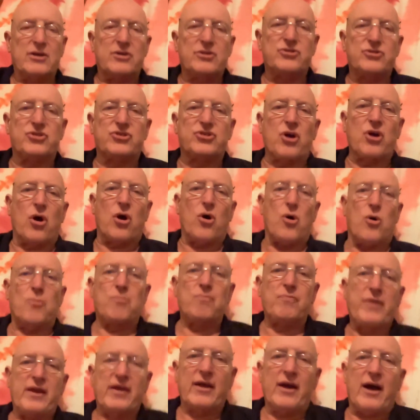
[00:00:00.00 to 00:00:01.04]

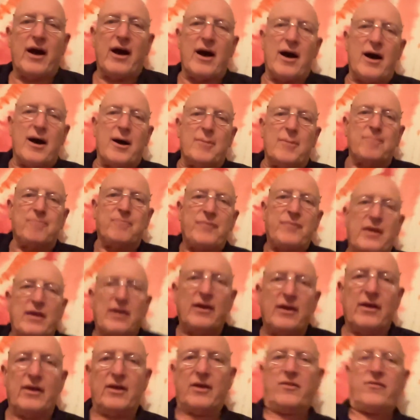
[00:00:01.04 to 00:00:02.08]
So um,
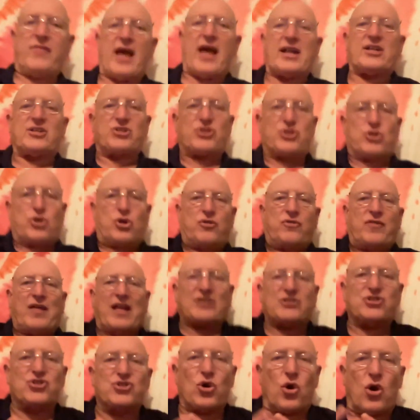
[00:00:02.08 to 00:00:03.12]
that's
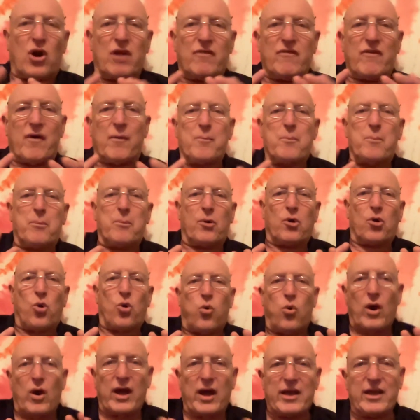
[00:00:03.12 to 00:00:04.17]
that's sort of a
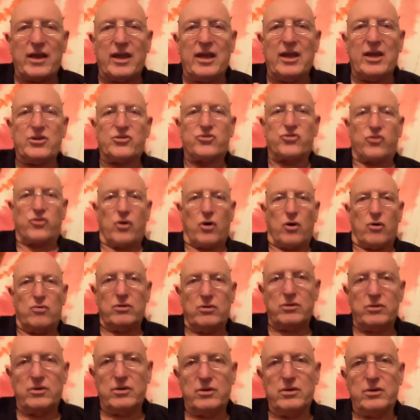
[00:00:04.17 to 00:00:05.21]
quick intro